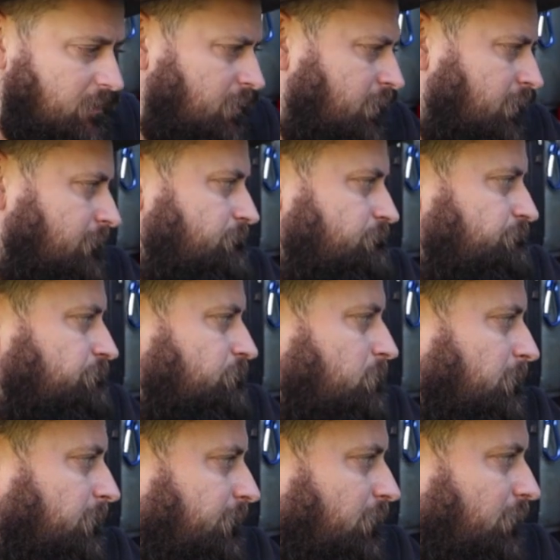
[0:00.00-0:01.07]
And
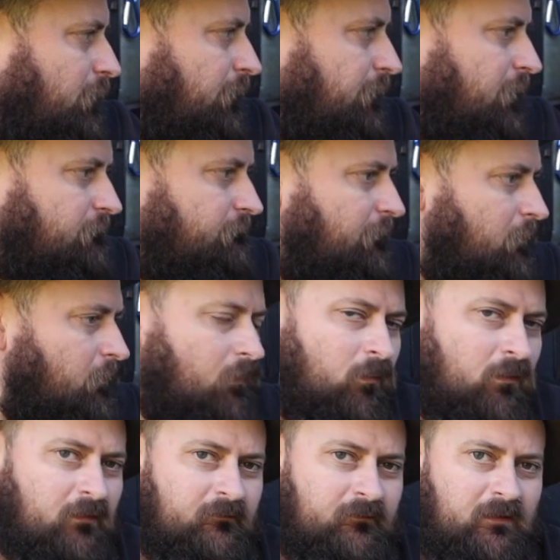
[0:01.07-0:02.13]
that's how I
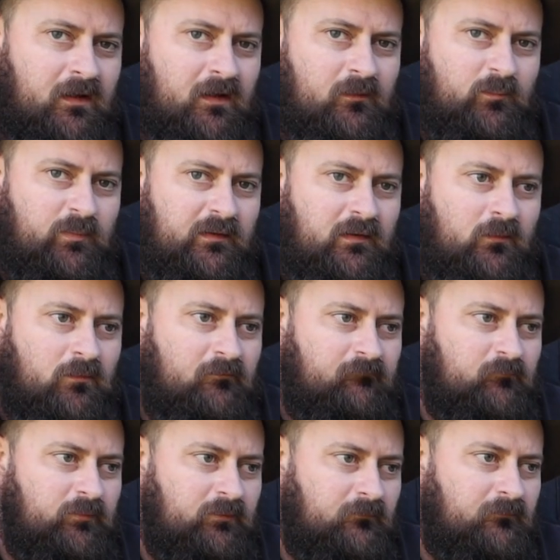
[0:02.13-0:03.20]
wanted the car to be. I wanted
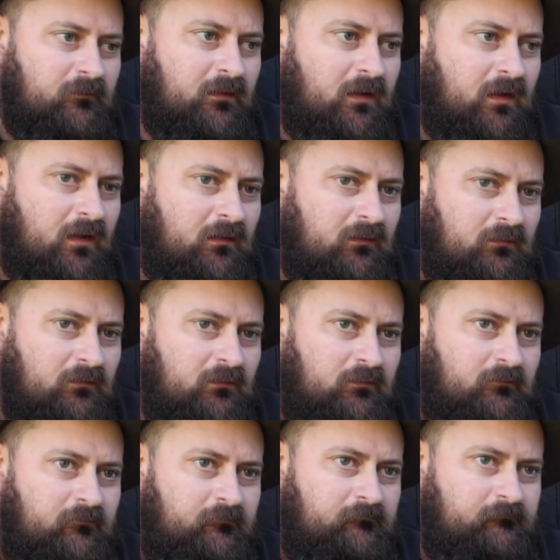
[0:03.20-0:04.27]
to build the car
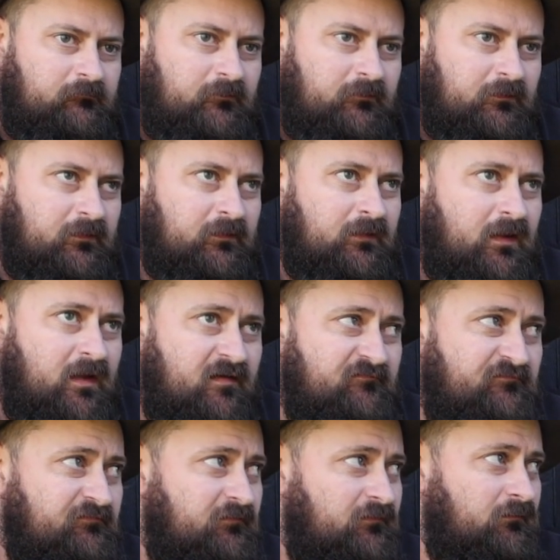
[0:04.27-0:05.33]
so that it can
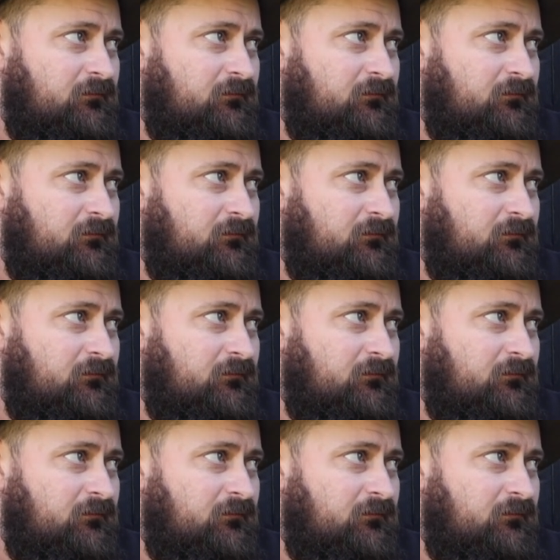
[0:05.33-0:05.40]
have